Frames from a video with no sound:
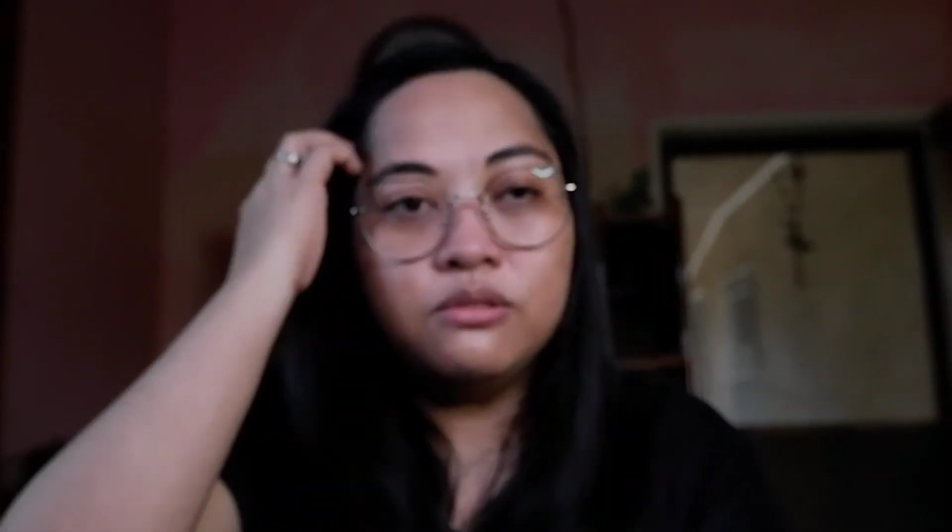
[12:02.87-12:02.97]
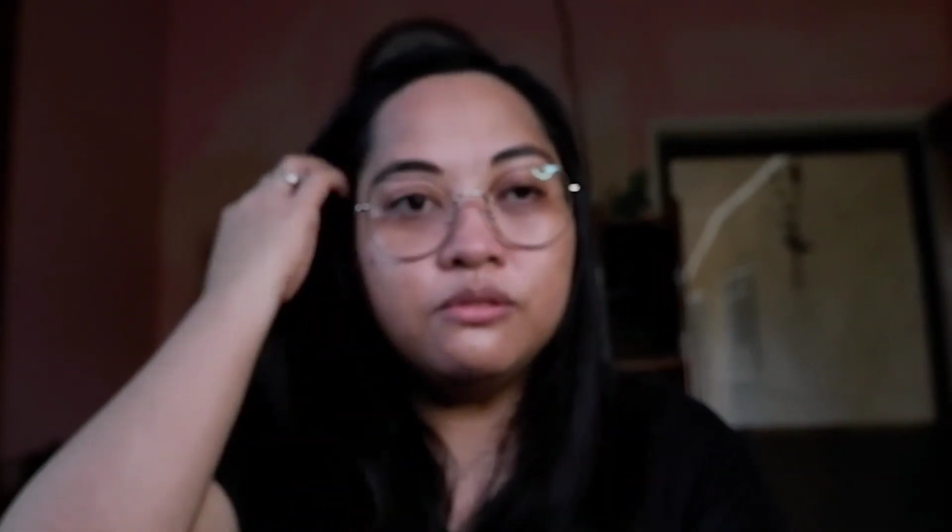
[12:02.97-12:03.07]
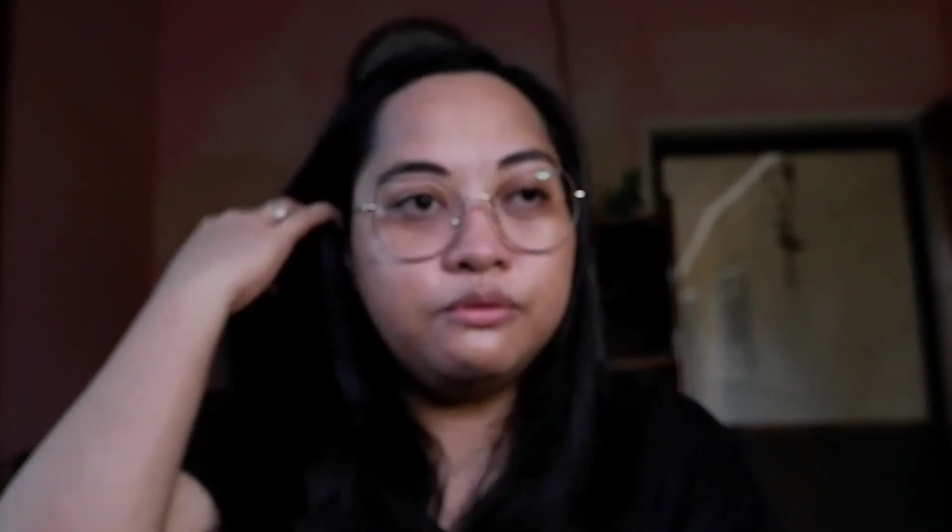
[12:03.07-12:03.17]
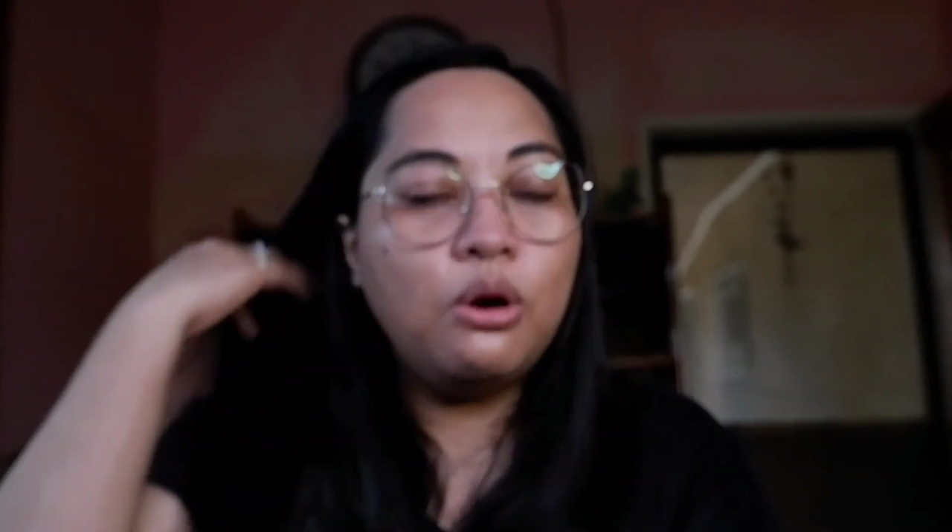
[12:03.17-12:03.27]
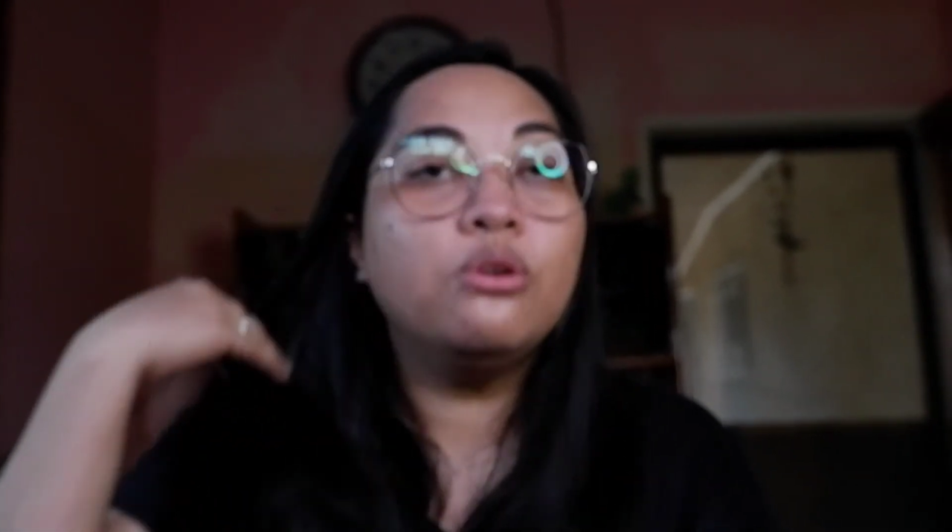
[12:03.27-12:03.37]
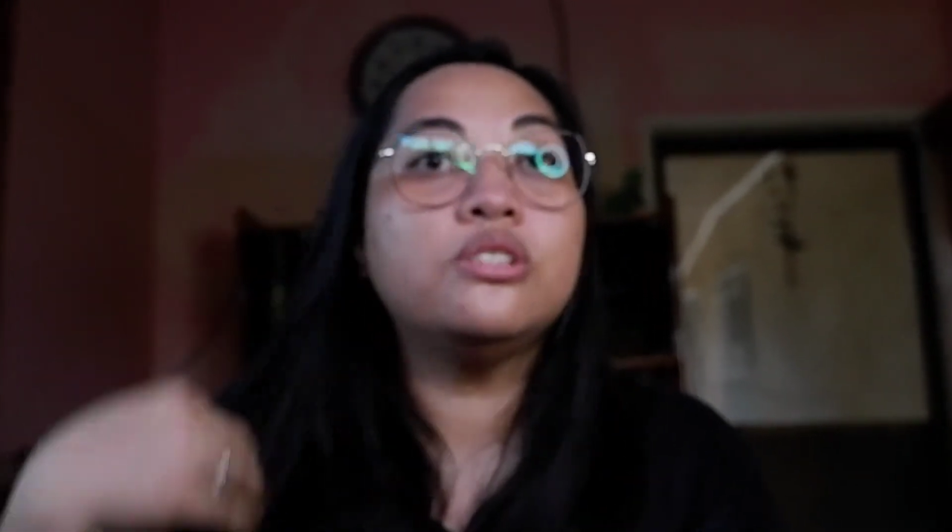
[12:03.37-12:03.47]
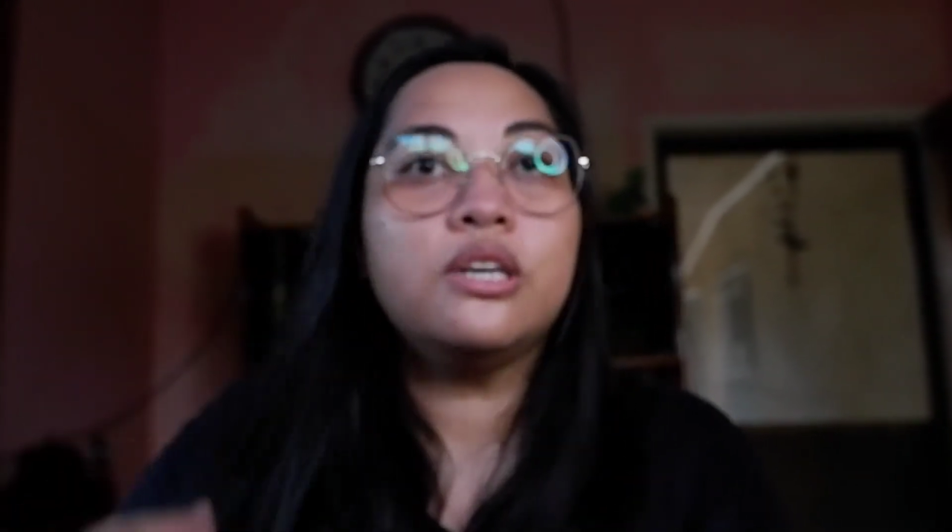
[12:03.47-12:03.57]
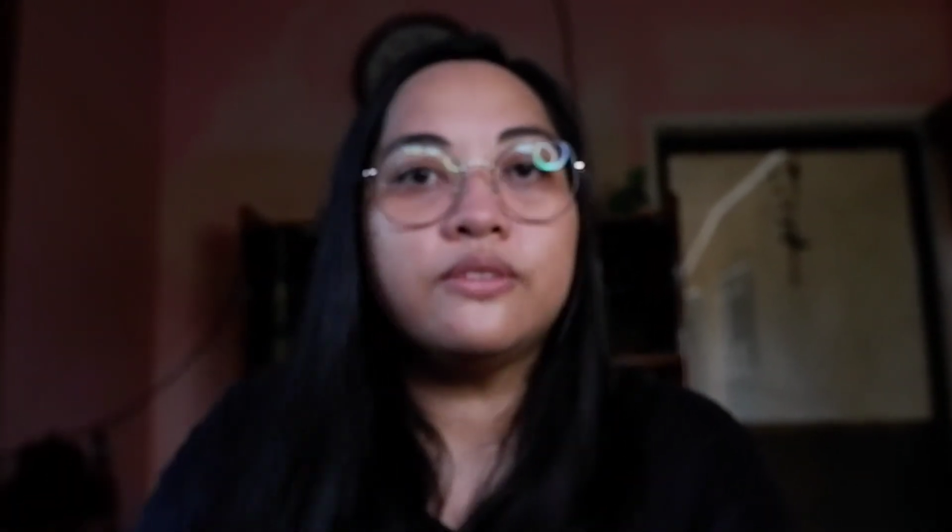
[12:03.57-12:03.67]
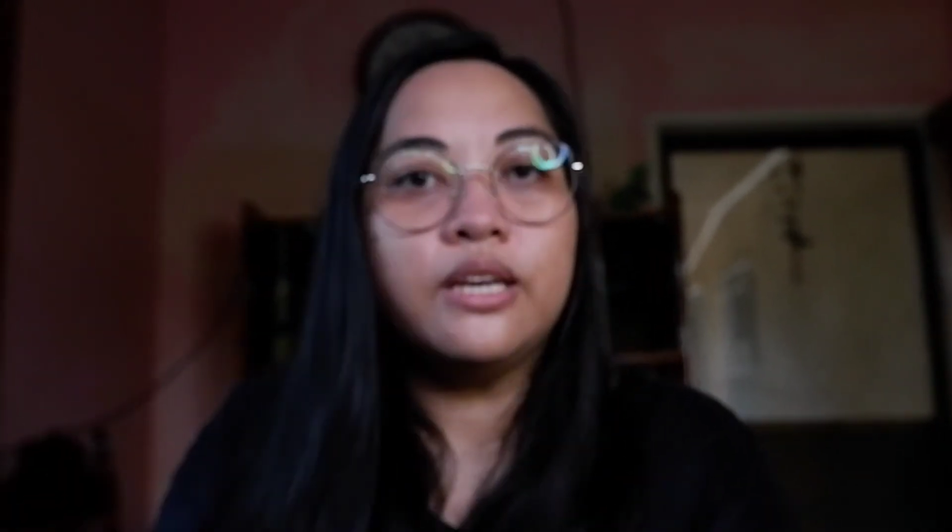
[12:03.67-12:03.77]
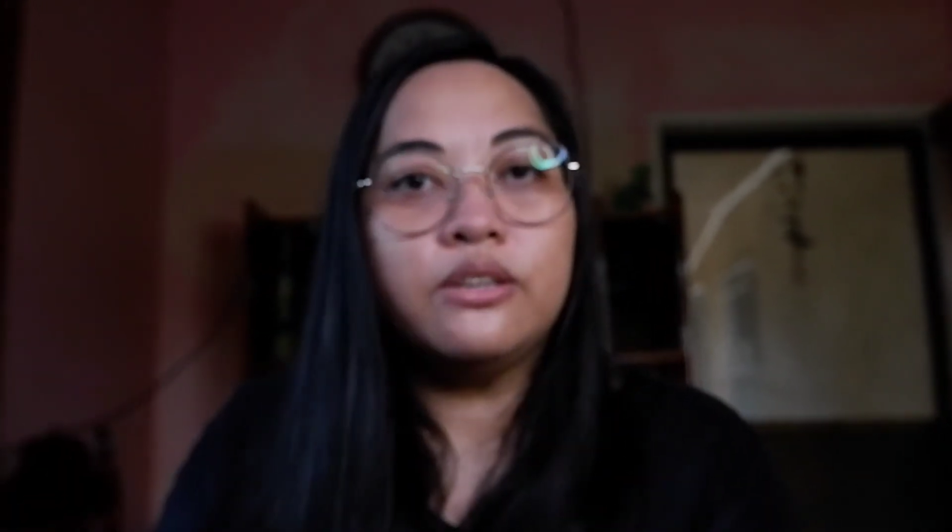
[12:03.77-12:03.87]
of phones
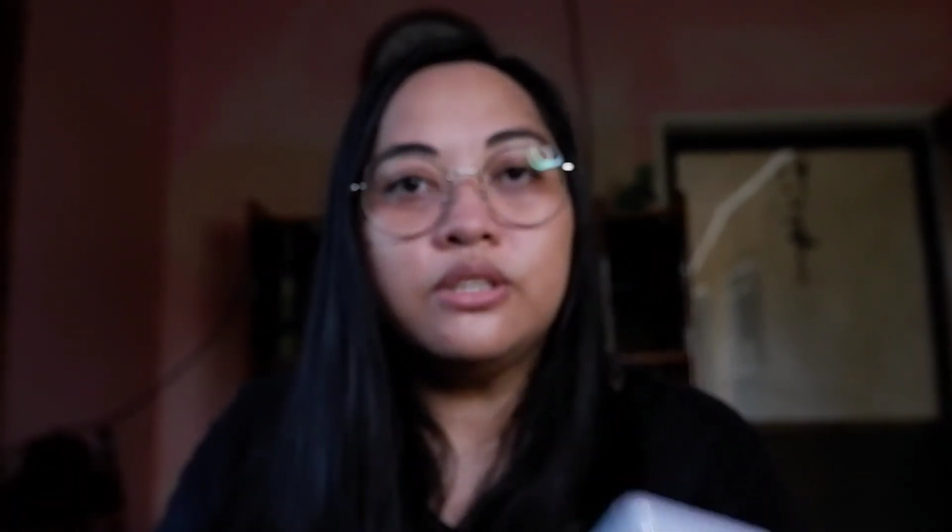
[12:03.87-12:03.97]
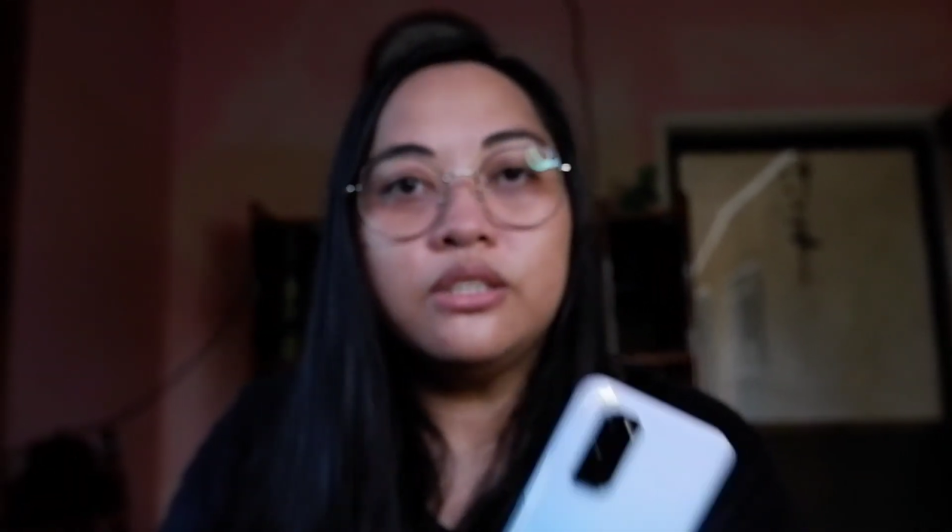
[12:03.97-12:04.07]
out there